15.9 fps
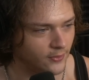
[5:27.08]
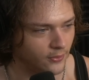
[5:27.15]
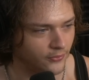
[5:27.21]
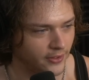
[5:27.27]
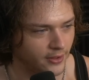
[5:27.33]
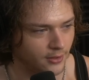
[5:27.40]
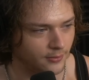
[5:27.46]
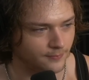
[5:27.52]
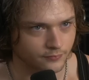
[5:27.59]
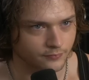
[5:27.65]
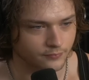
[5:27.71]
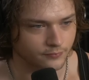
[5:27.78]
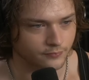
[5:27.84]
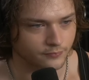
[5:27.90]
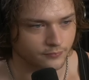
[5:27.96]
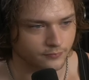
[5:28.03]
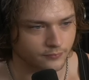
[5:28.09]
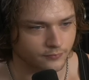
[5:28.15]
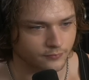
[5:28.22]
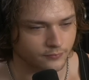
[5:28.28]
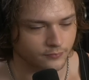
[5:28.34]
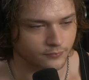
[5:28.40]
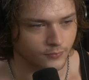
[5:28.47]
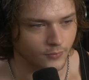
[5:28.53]
whole thing up.
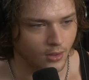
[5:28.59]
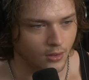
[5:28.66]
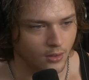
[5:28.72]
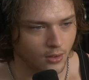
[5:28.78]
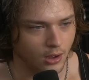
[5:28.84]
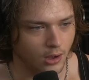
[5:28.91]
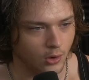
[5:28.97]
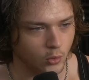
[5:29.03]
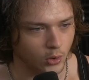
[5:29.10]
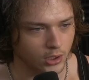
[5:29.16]
Aqua